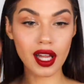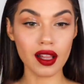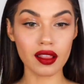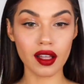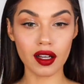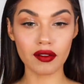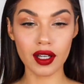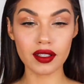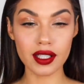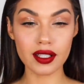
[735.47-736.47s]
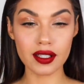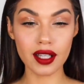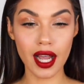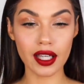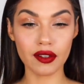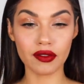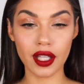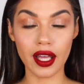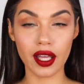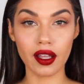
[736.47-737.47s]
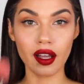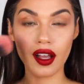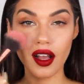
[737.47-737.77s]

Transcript: and I love how this is kind of like